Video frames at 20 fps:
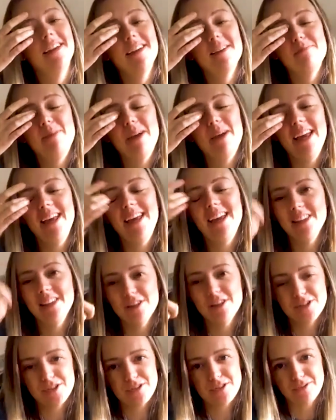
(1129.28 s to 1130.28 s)

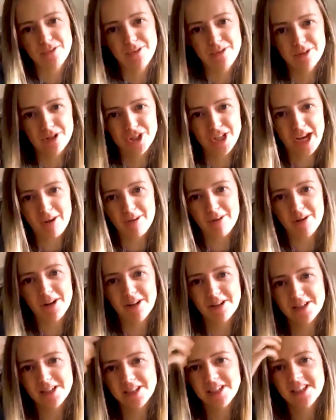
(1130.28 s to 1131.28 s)
painkillers through the shower
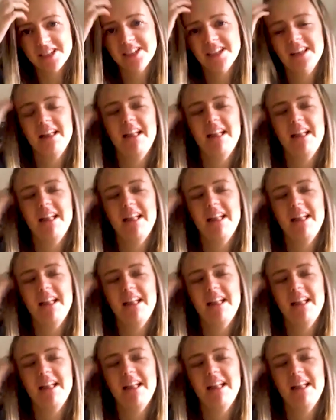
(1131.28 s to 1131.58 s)
curtain.